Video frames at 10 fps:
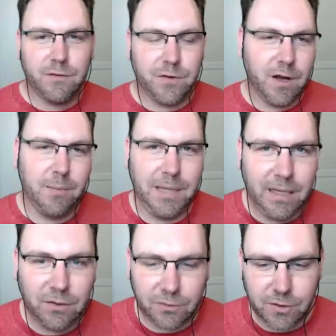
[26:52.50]

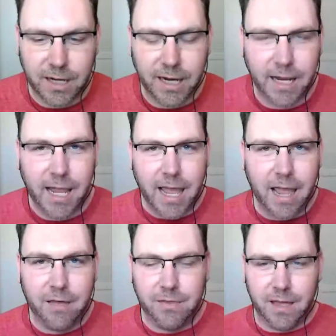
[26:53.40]
E3, and
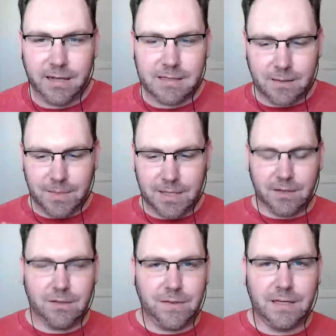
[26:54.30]
then some of these other
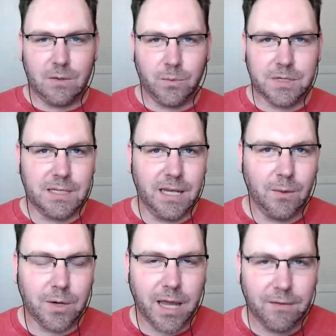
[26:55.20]
things that we're seeing were kind
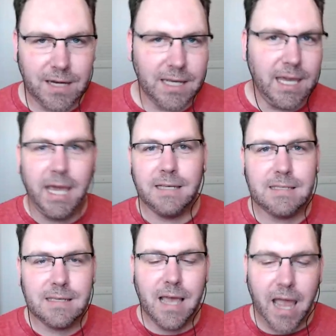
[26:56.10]
of in a case
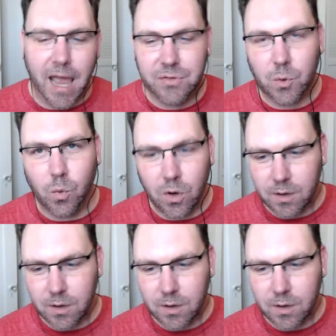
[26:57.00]
at the Warner